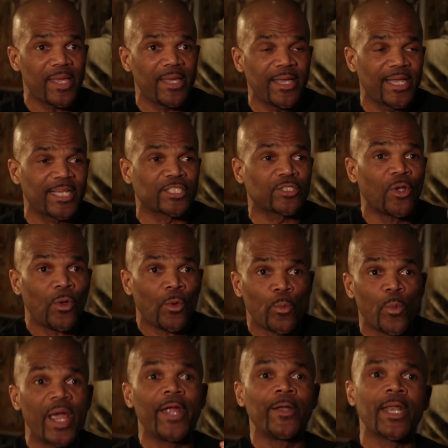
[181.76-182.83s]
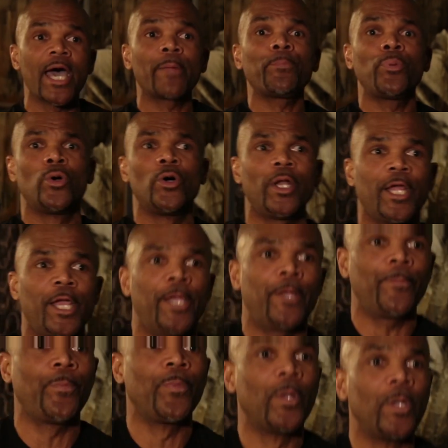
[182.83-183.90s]
is, we're not
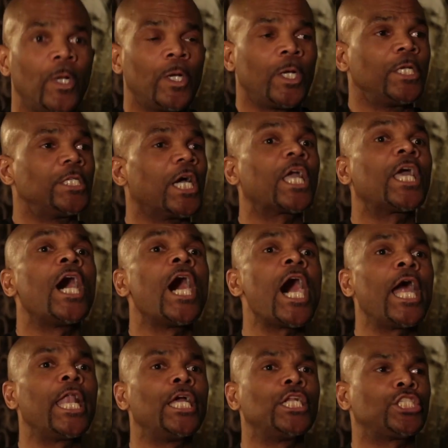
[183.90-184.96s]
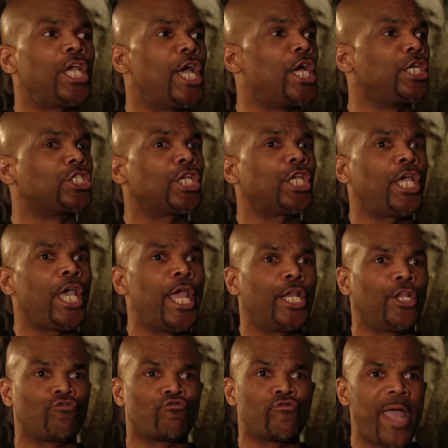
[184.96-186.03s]
putting the college
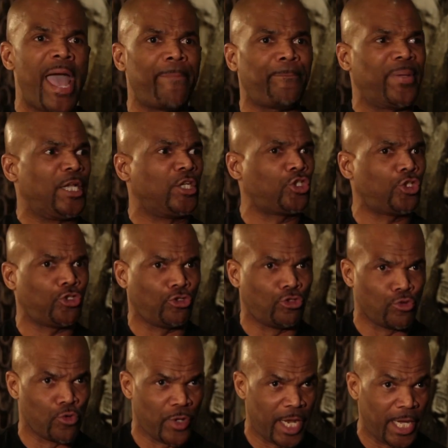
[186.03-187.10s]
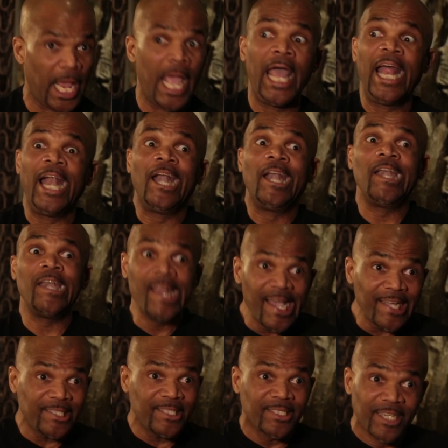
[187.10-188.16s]
educated rapping student
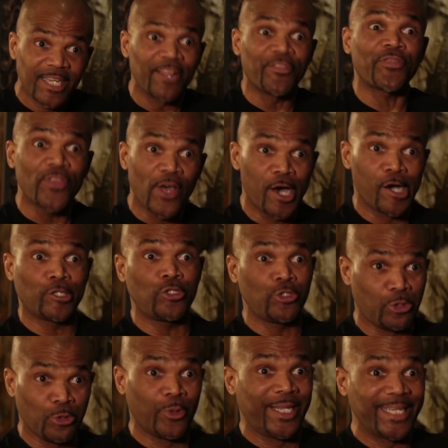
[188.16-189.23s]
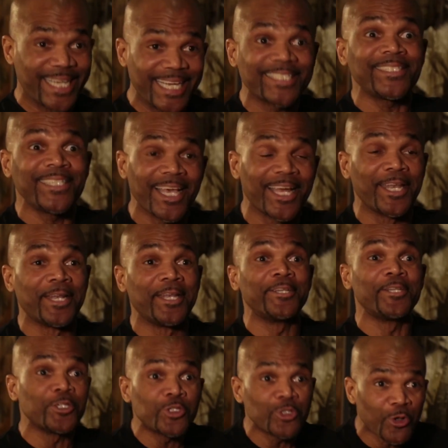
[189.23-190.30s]
next to the thug student that's telling
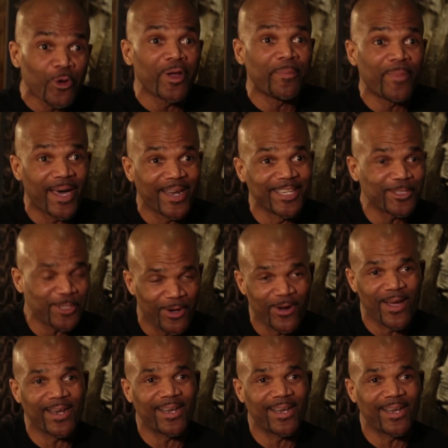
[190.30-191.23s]
the story about his hard